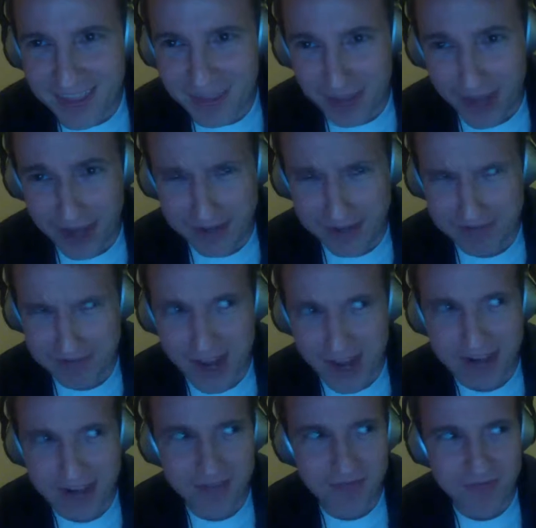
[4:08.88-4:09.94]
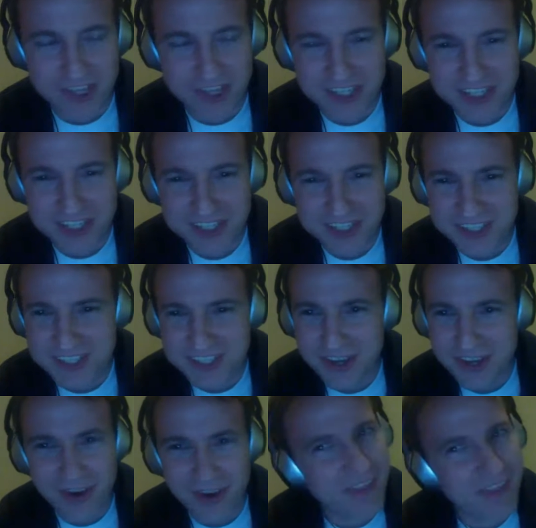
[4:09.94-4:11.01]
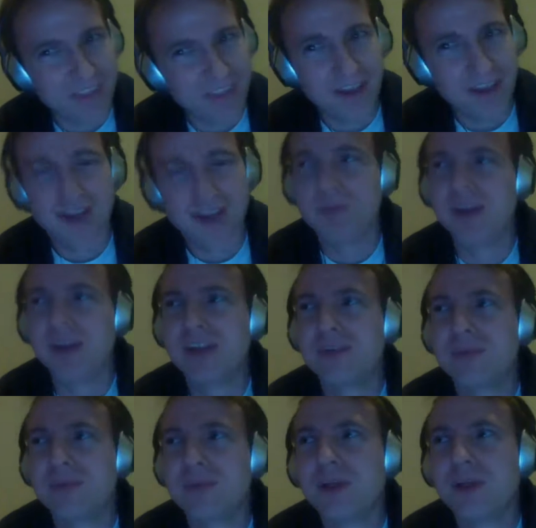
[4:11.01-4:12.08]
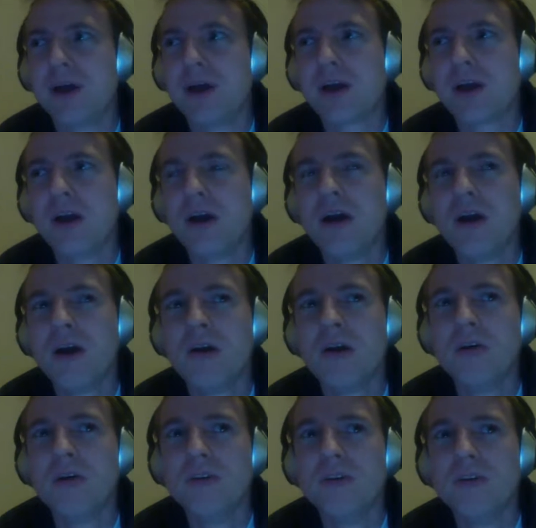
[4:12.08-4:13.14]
like kind of viciously so, and then like immediately be like, "Oh,